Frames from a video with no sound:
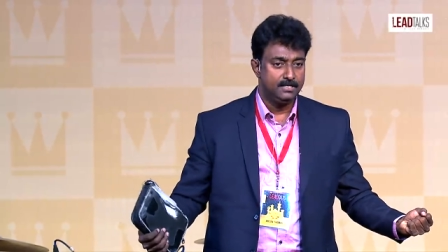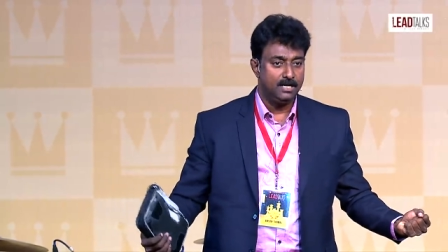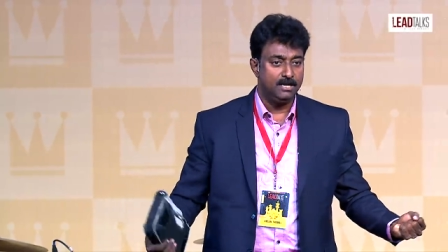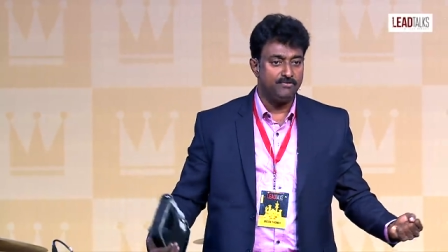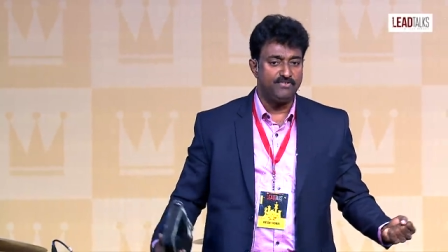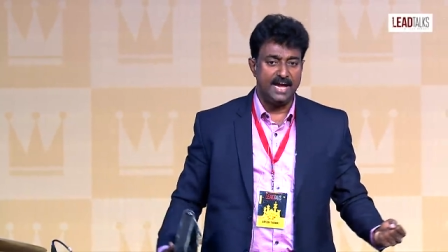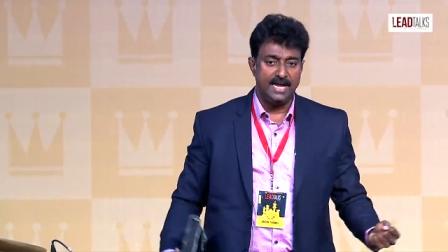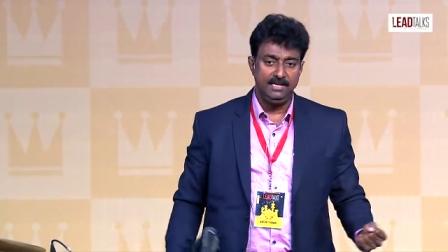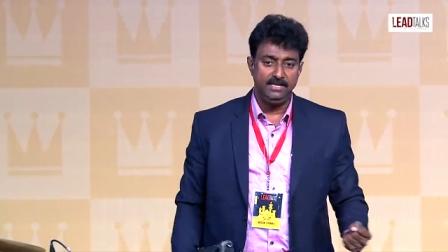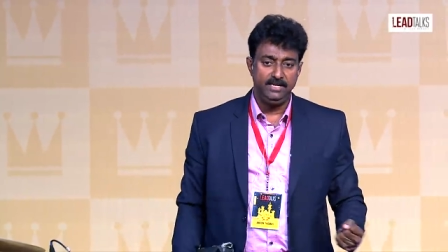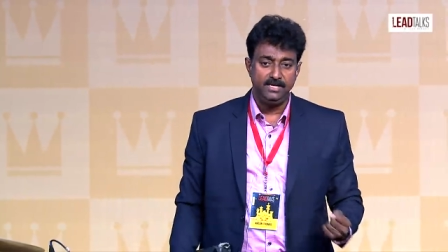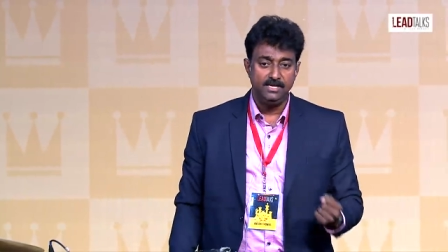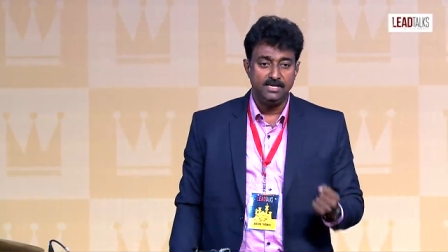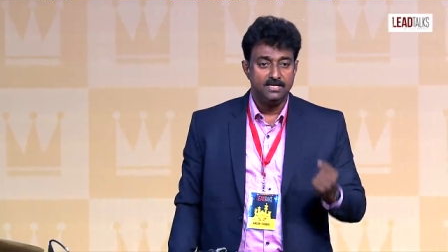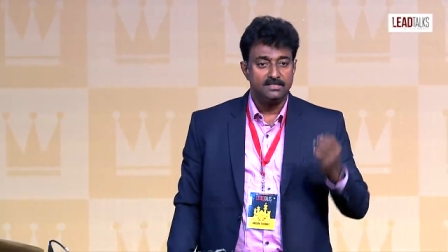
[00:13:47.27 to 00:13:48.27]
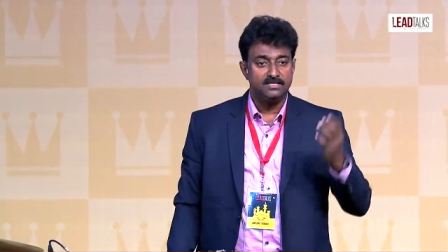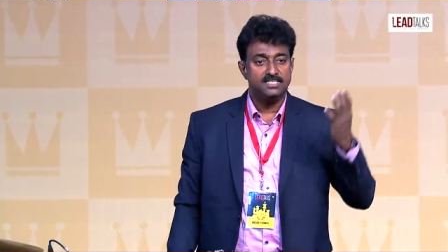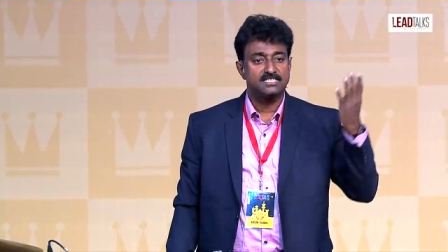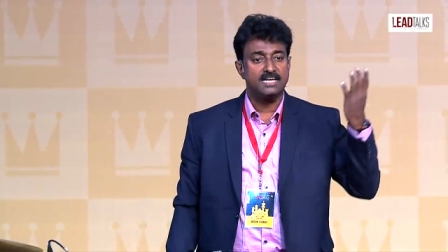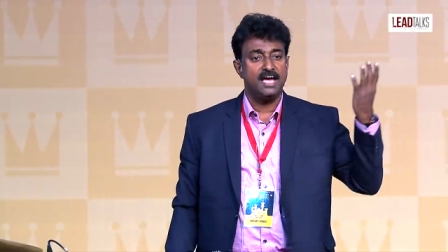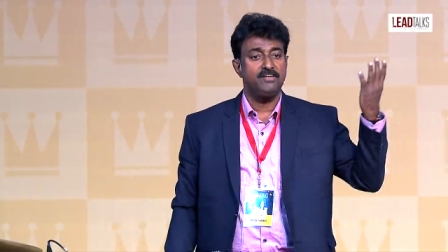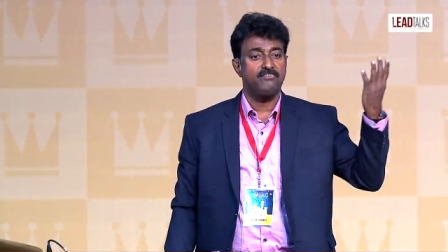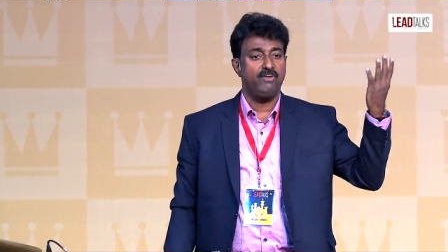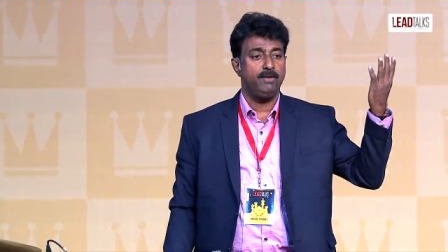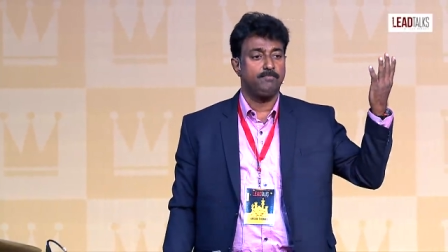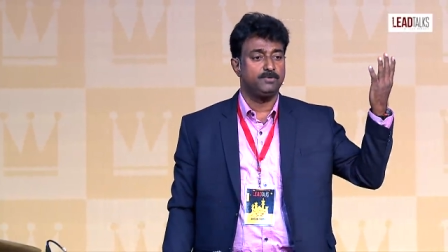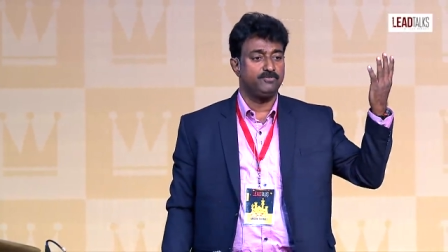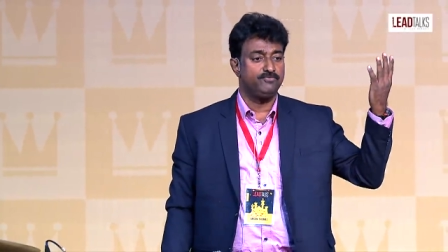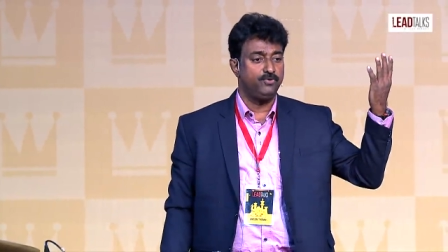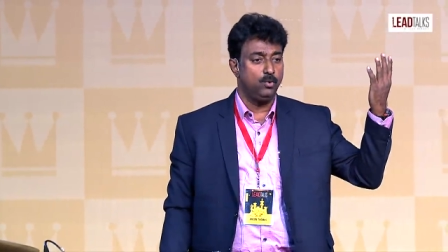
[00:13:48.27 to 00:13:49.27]
And finally, this guy
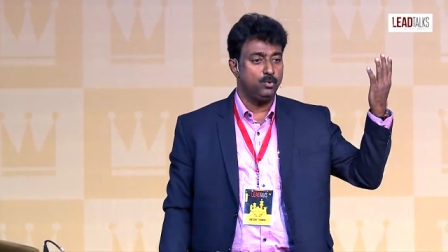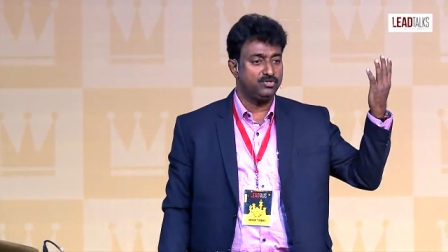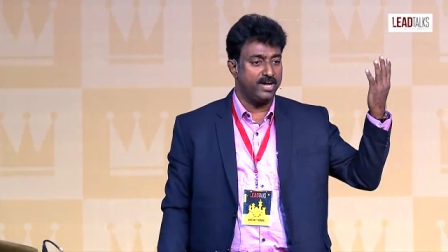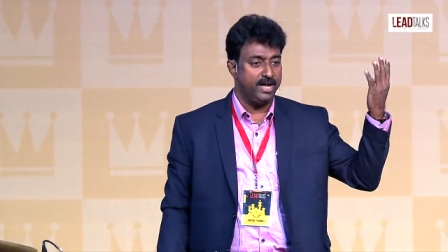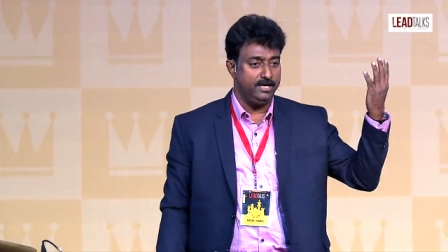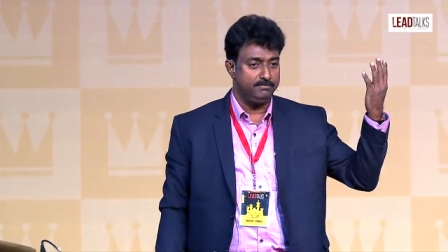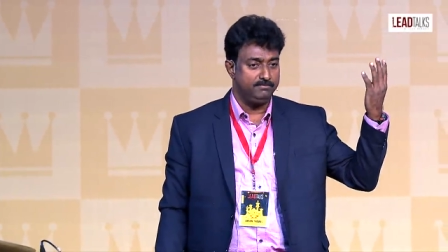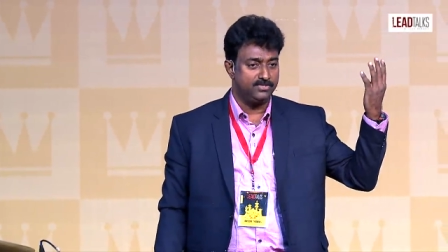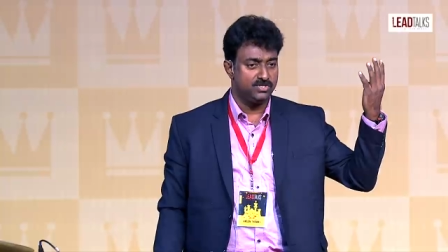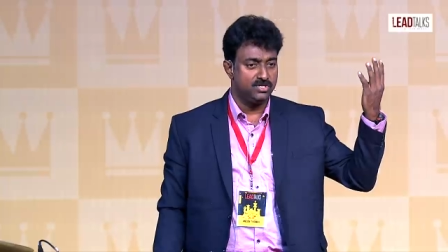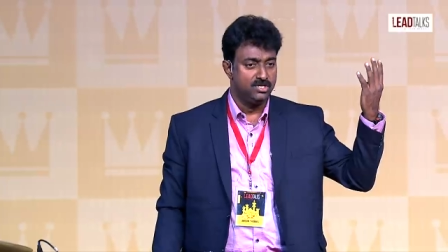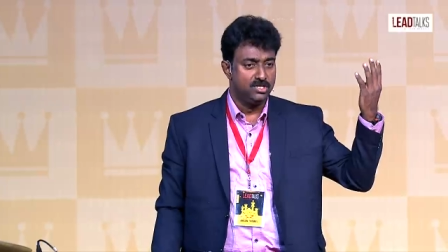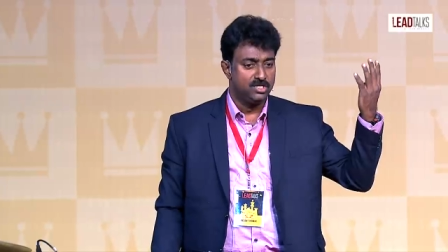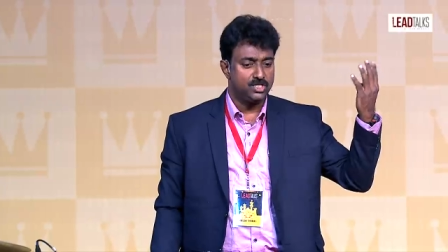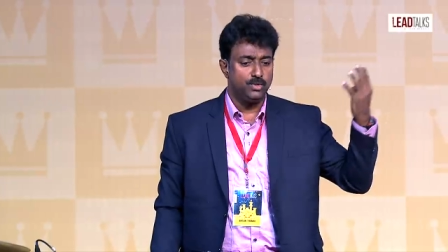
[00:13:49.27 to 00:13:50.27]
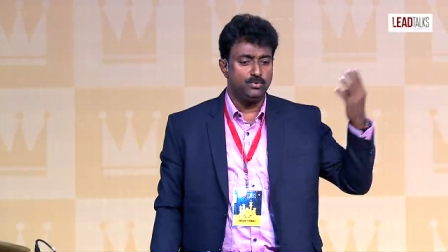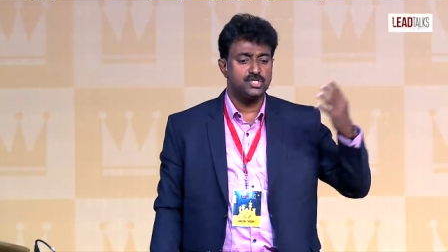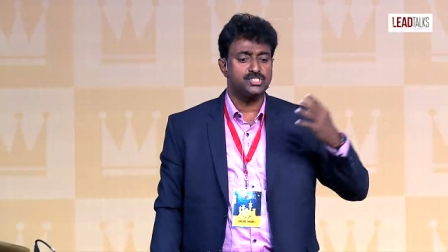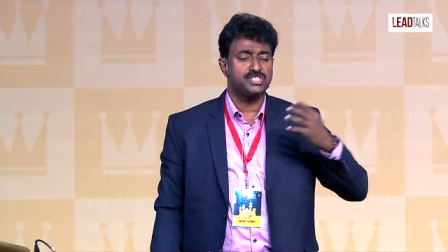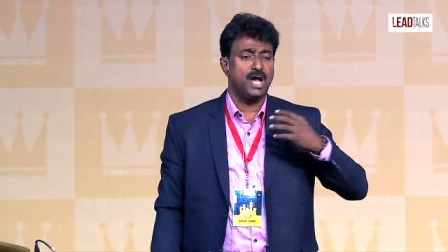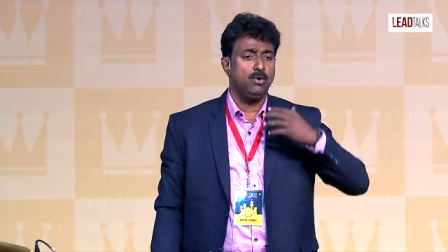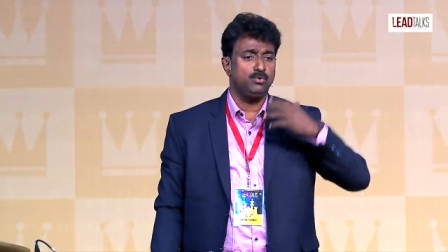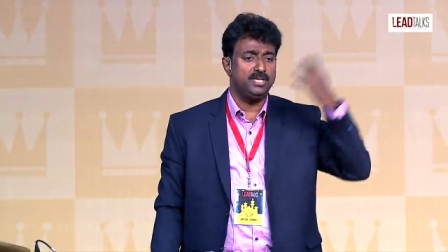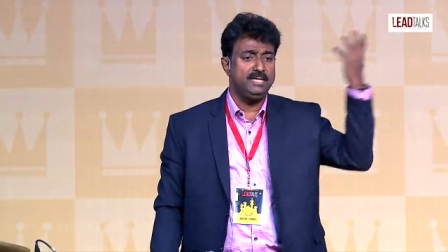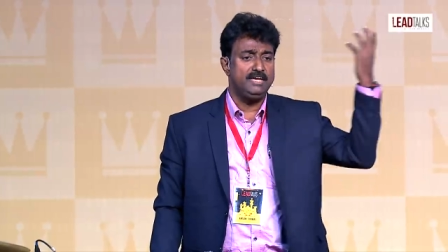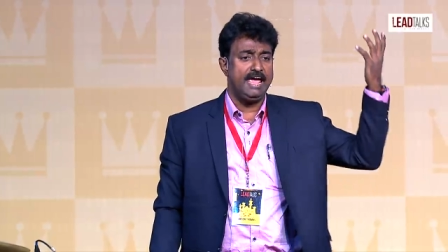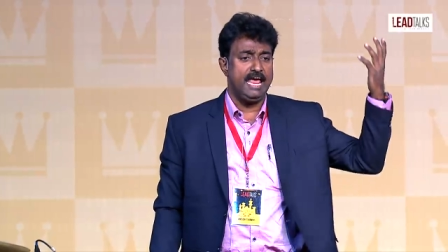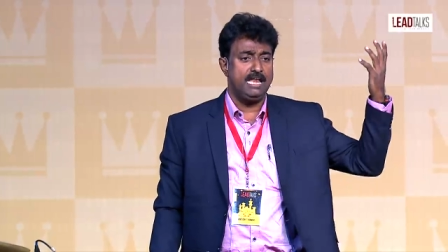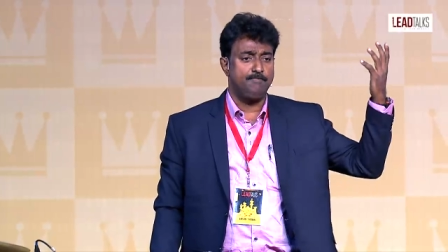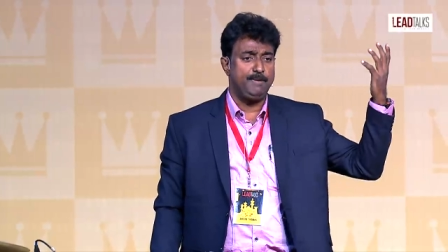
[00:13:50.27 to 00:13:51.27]
raped her 4 times. She was shouting,
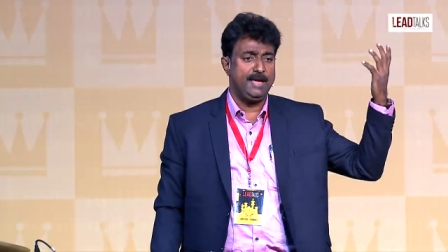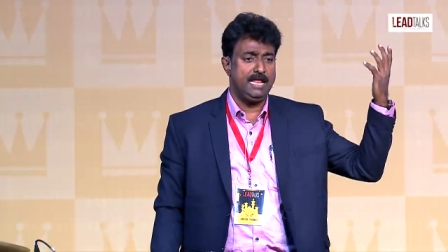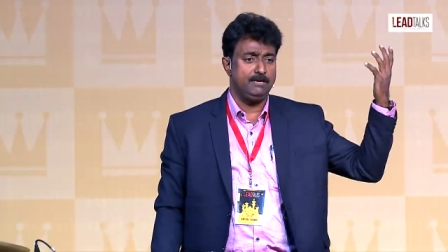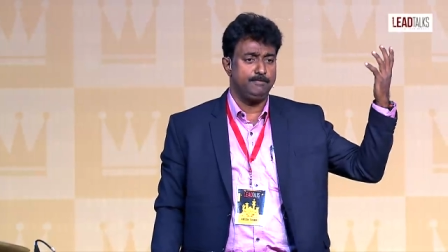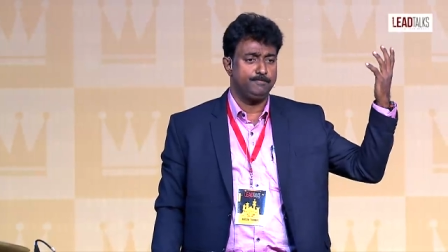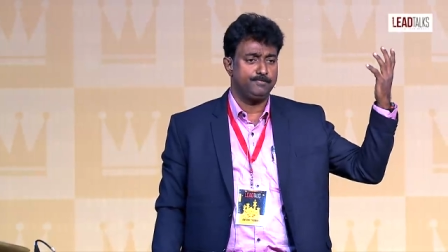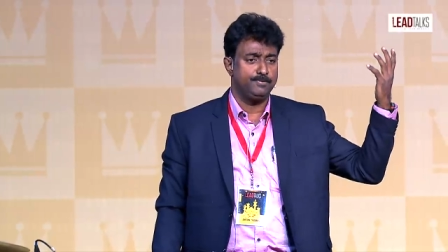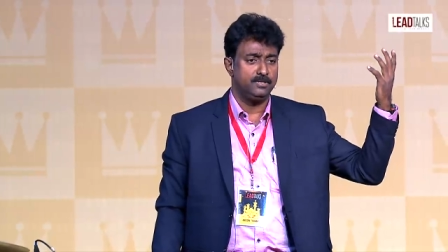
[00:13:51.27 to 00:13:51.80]
help, help.